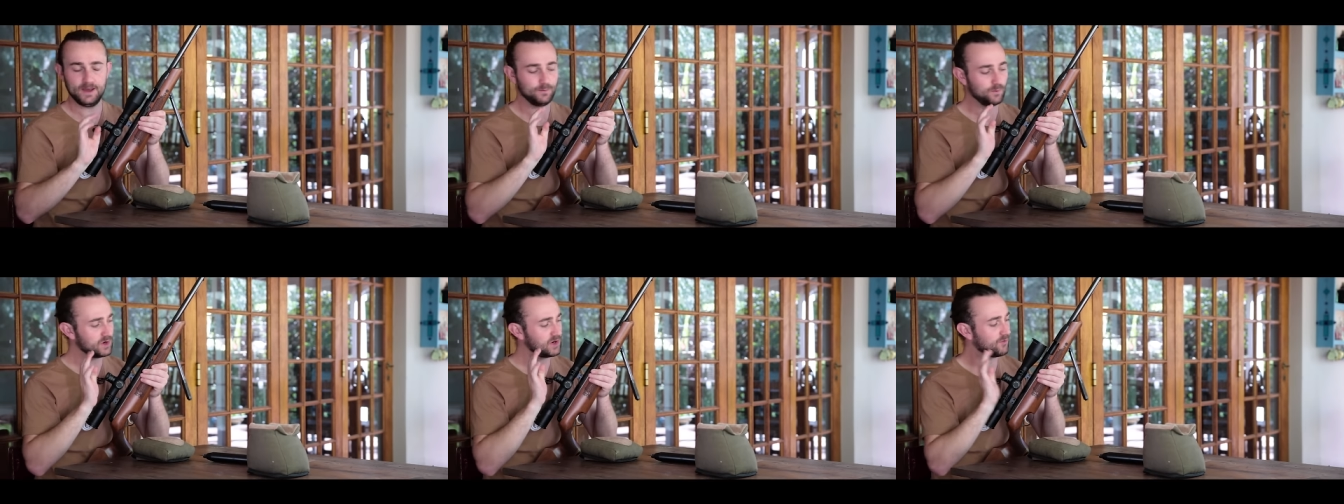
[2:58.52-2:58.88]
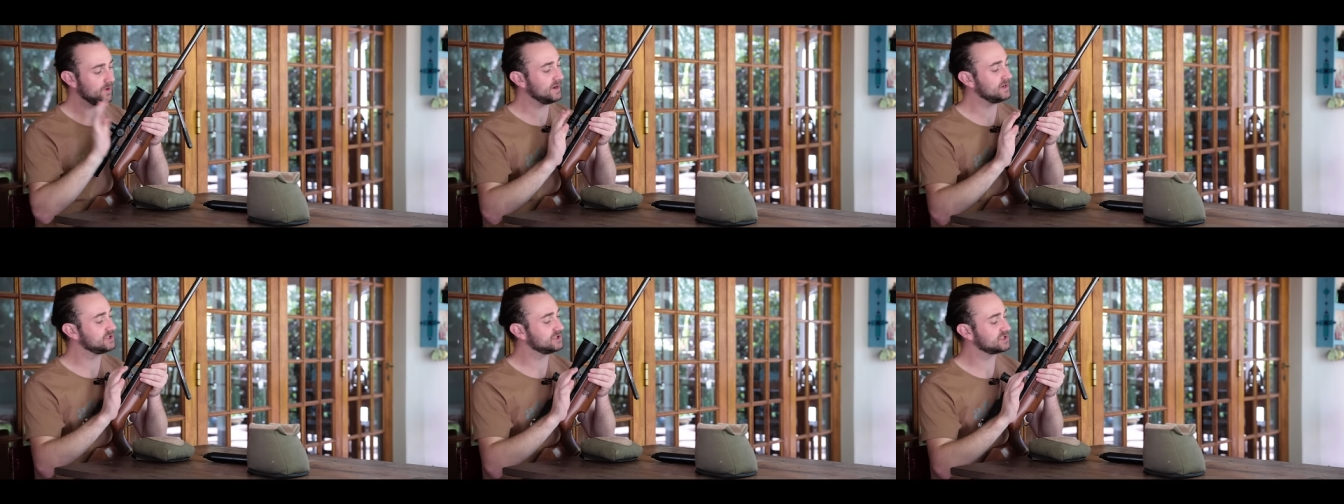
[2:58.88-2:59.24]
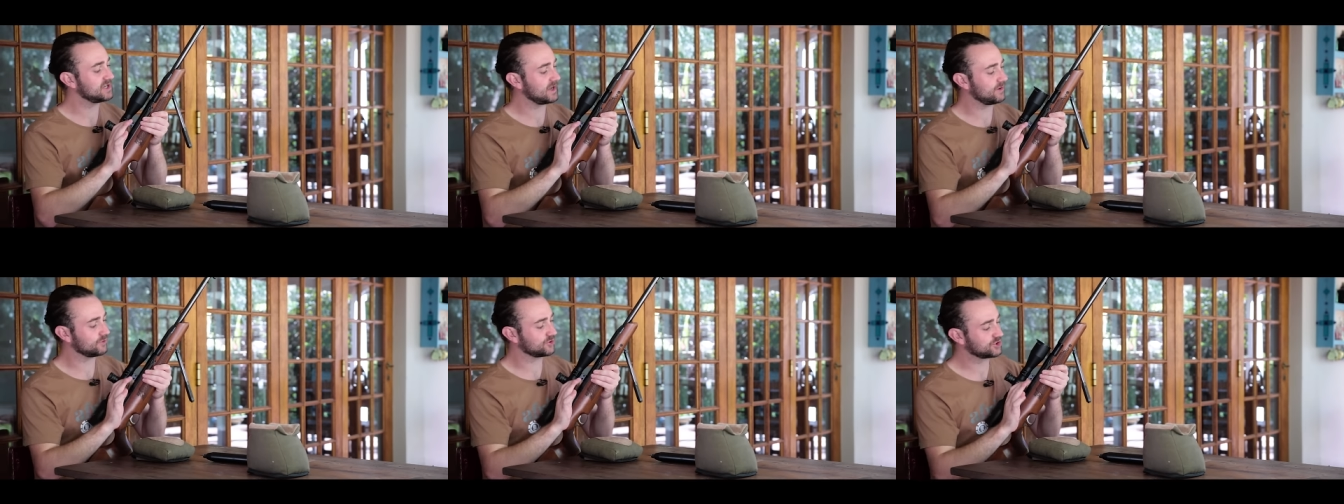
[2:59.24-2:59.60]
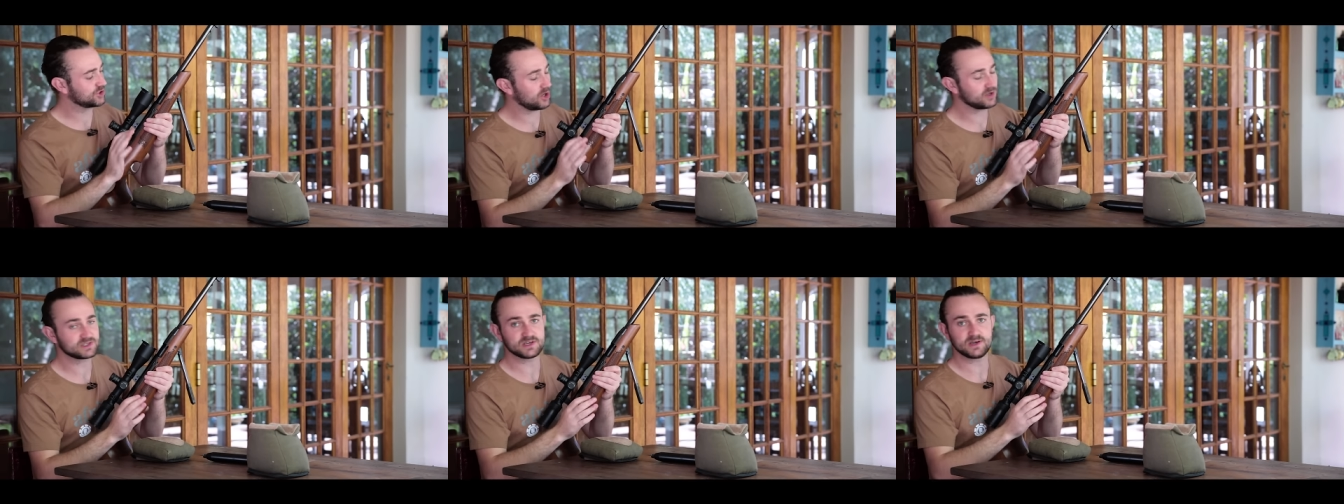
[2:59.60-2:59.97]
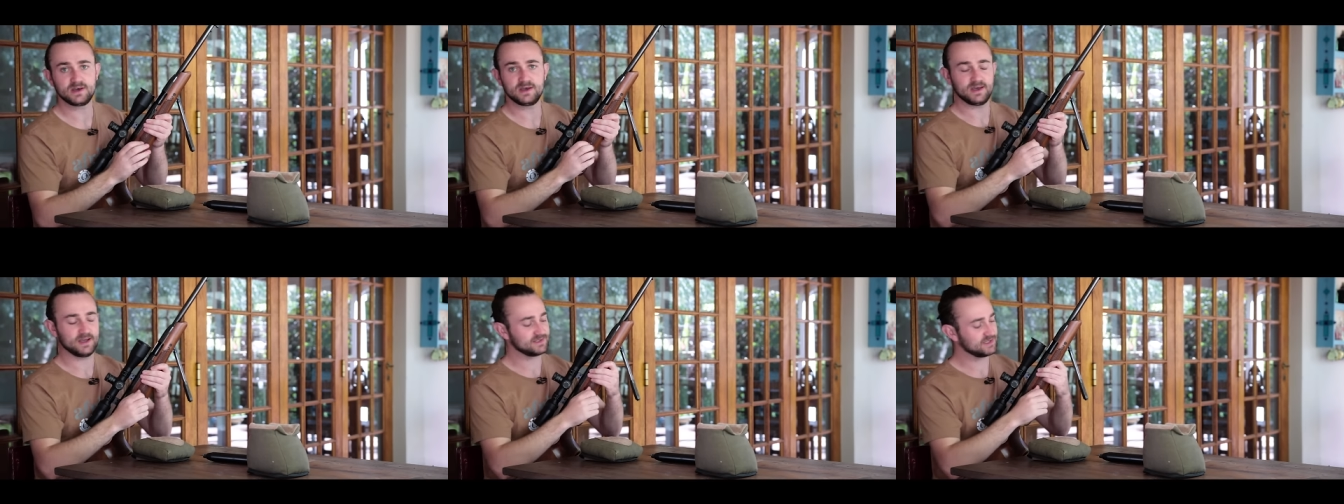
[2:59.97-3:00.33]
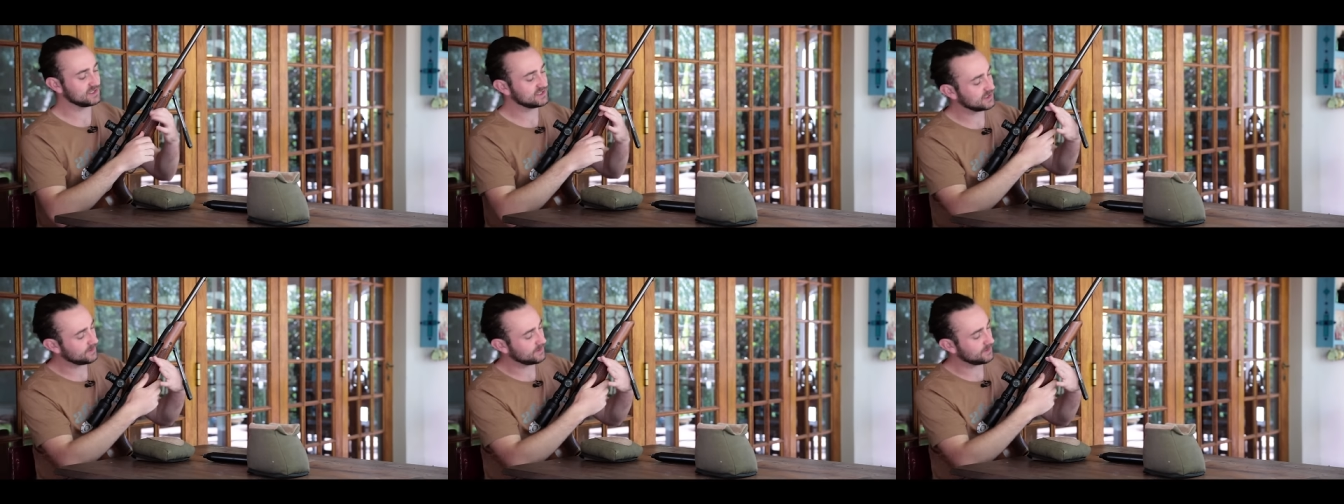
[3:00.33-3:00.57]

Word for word: When you're ready to take your shot, it's as